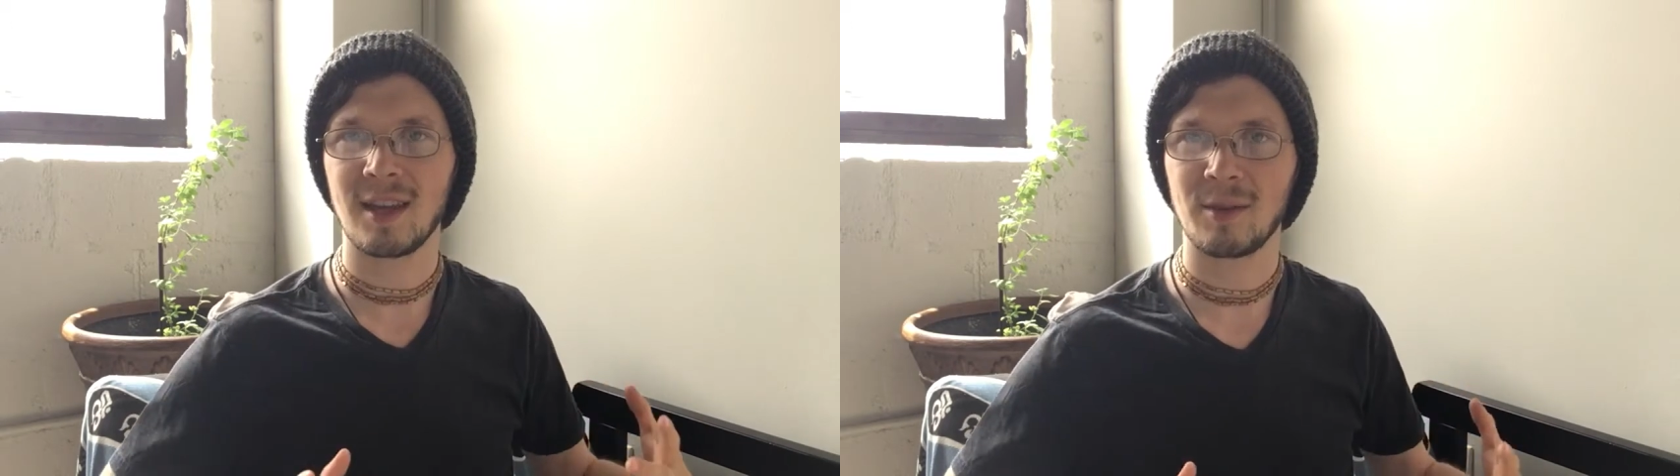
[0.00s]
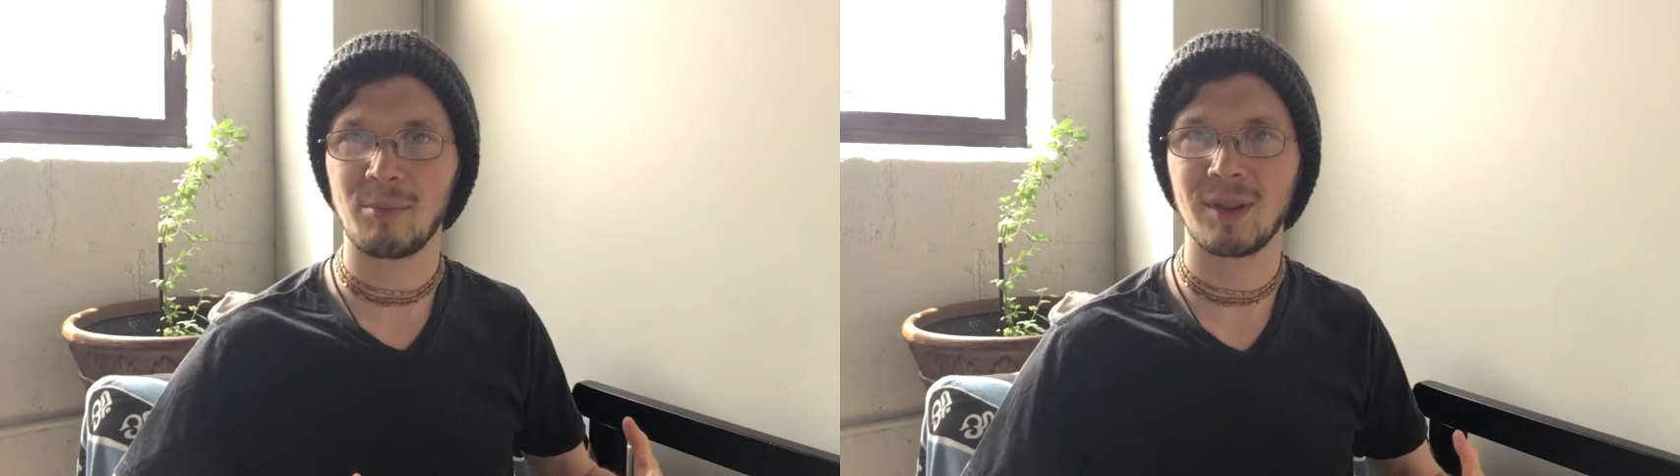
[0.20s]
and
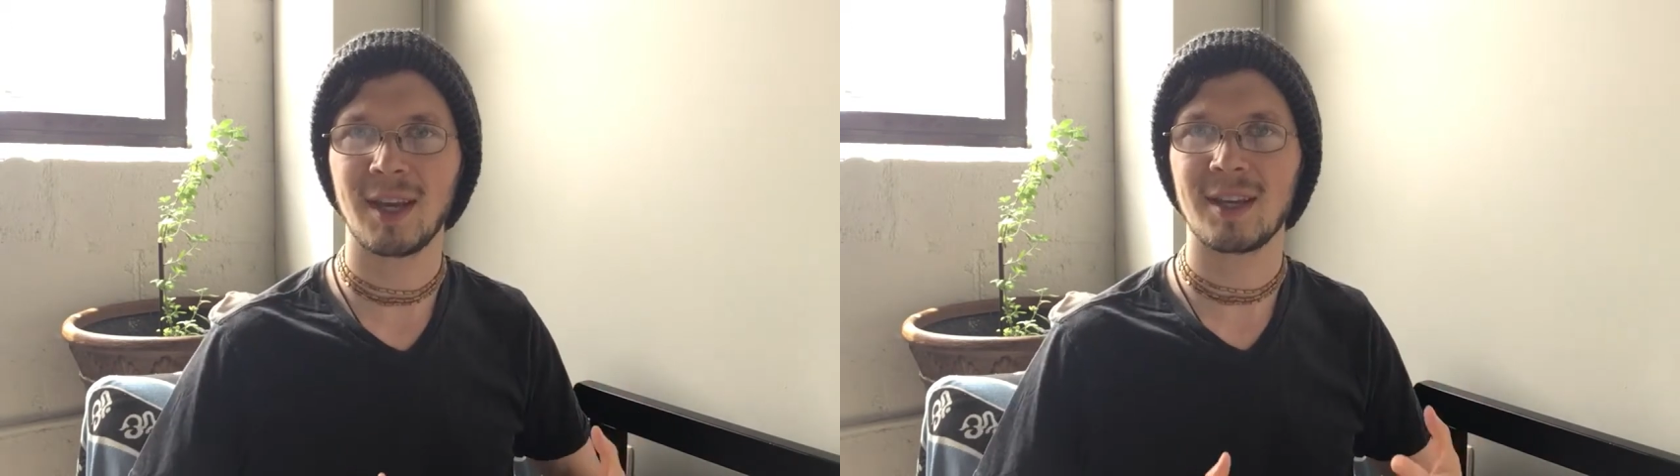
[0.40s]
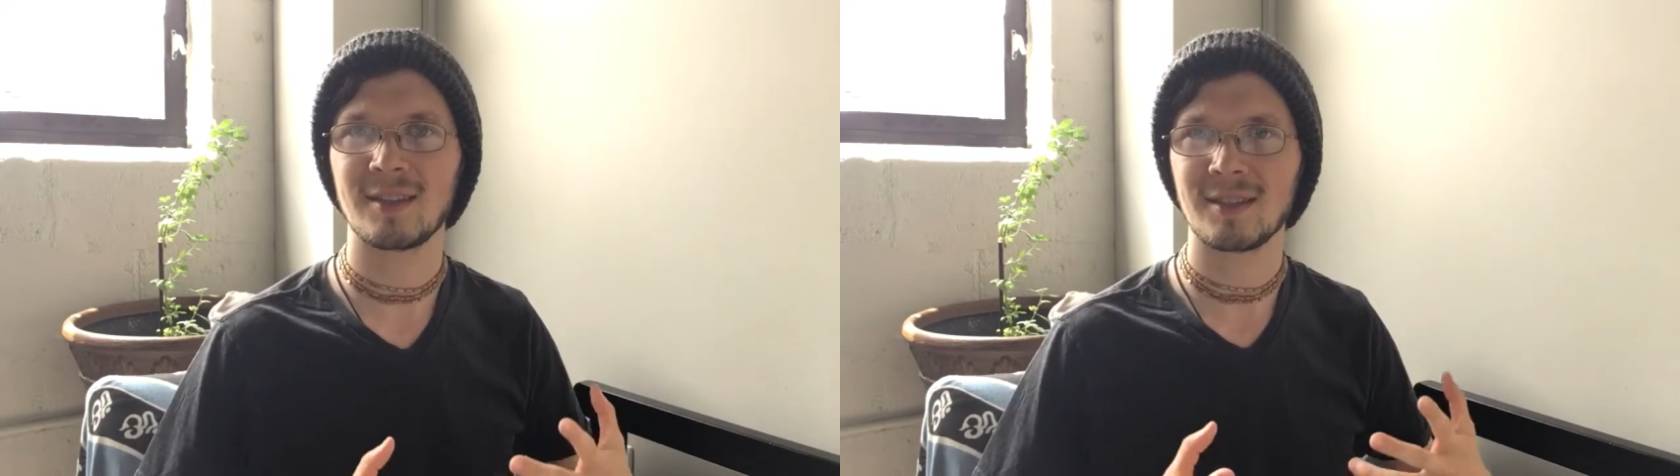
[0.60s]
the
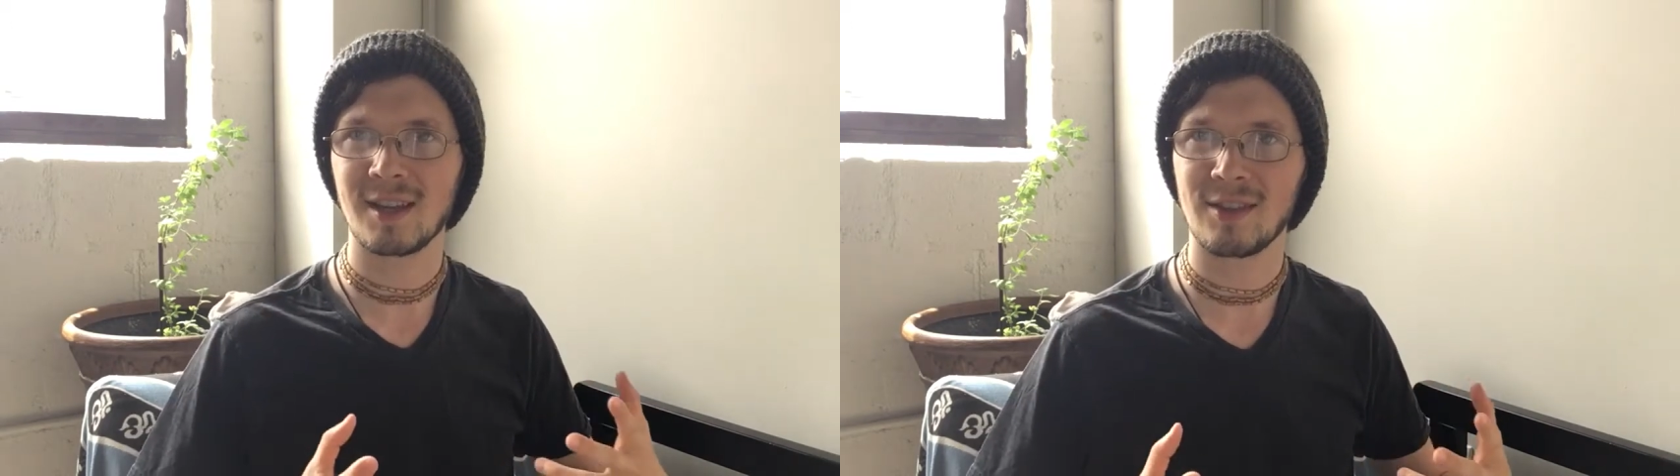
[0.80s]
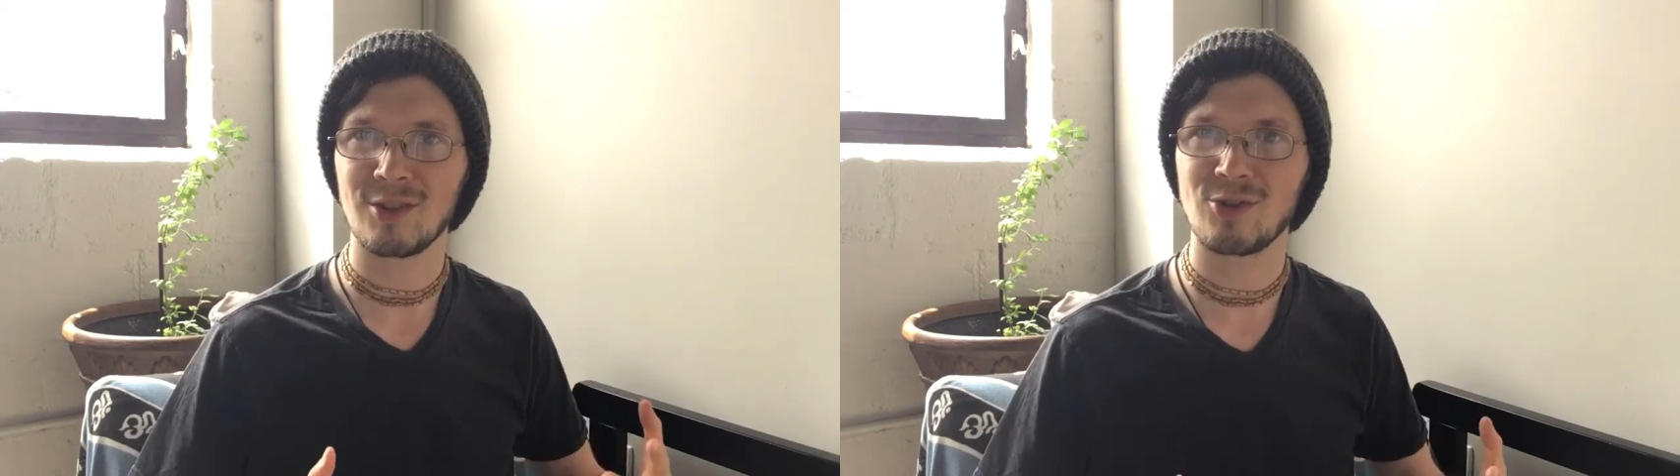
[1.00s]
plants
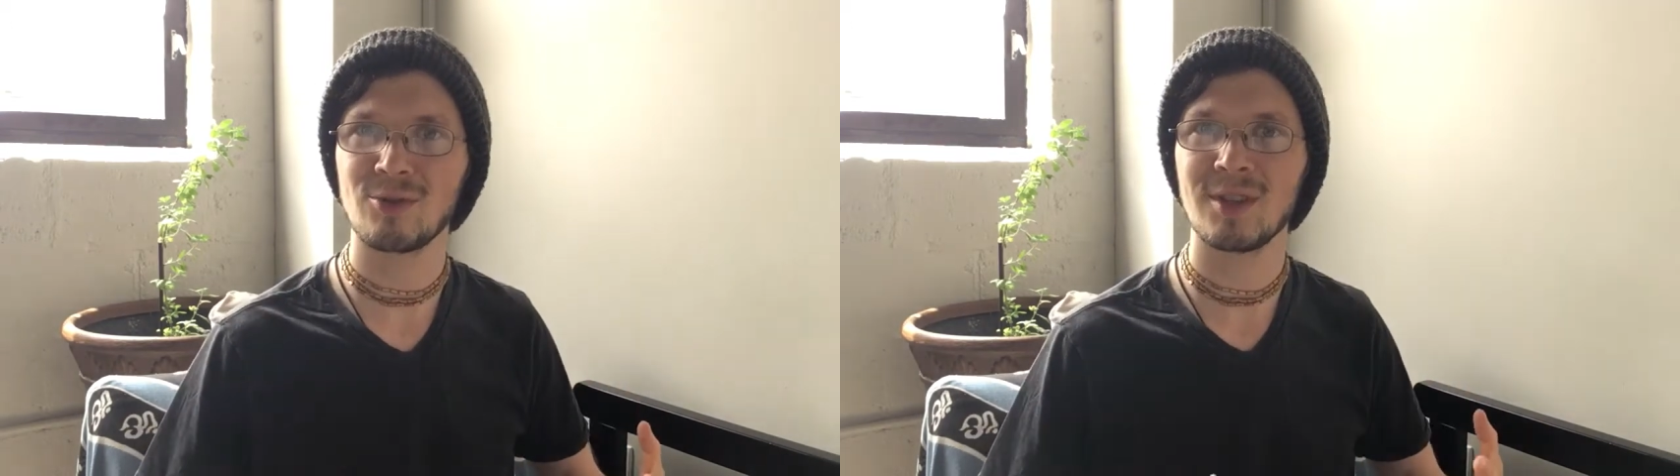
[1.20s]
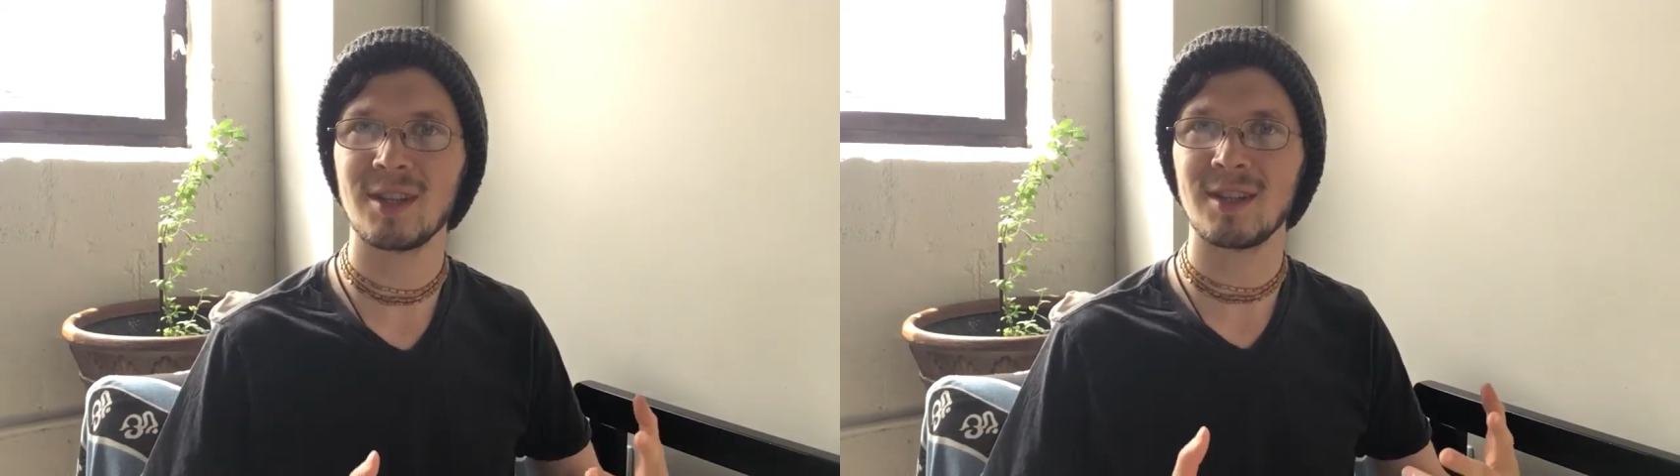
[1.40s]
and the
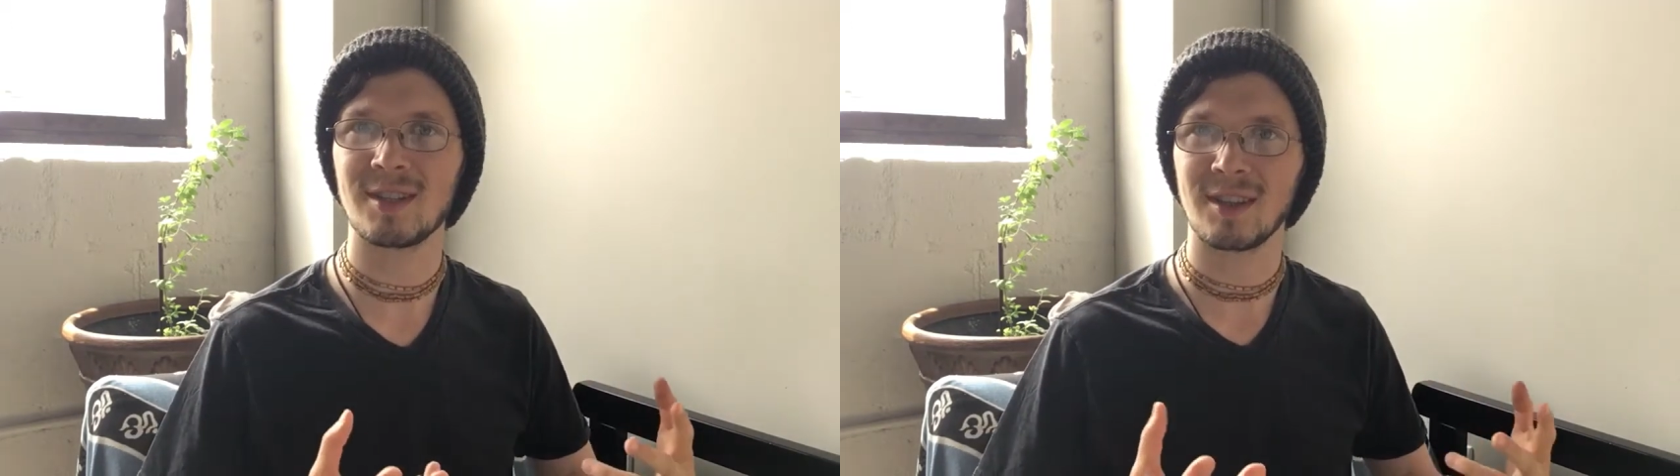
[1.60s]
trees